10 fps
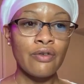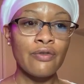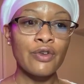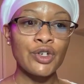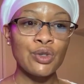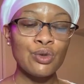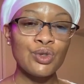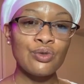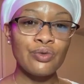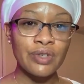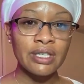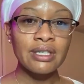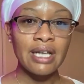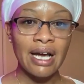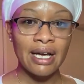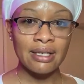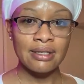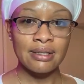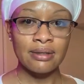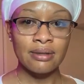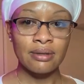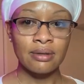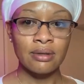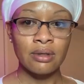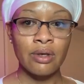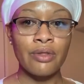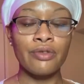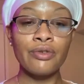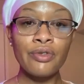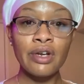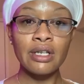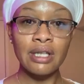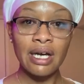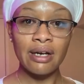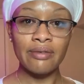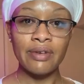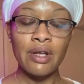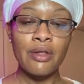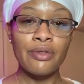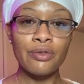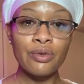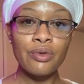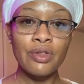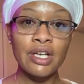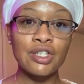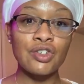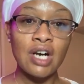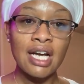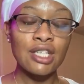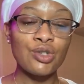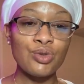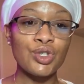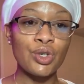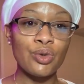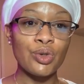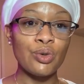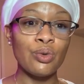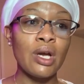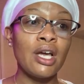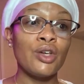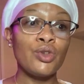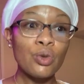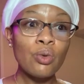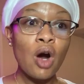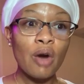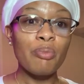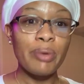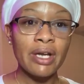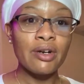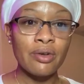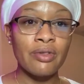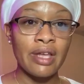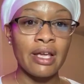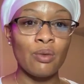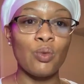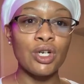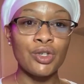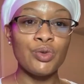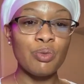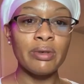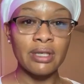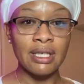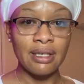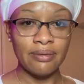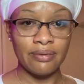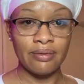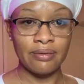for you to realize through their love, through their trying to show you, you are bigger than what you believe.